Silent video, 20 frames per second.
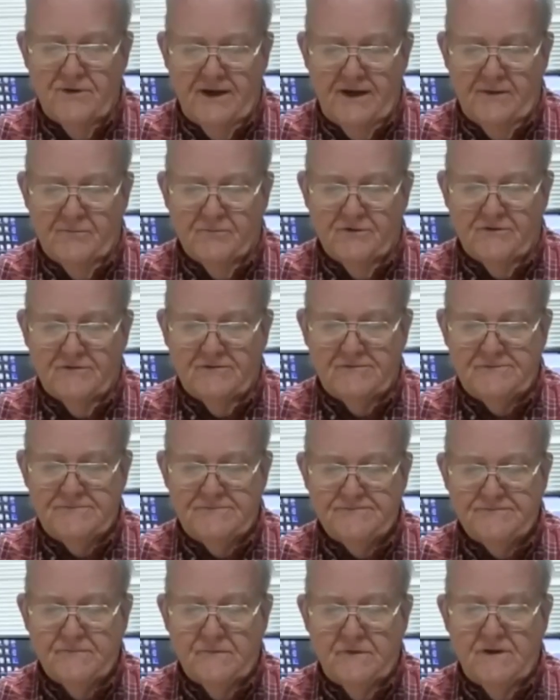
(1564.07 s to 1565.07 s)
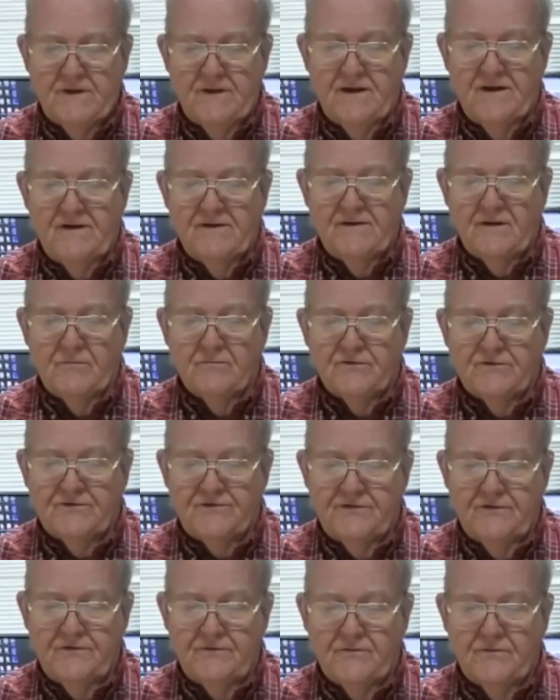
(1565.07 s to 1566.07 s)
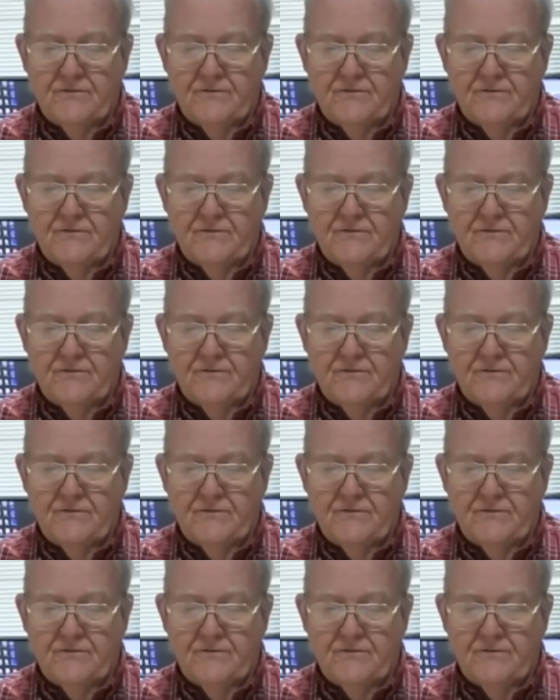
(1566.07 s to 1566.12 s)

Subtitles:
something down on paper.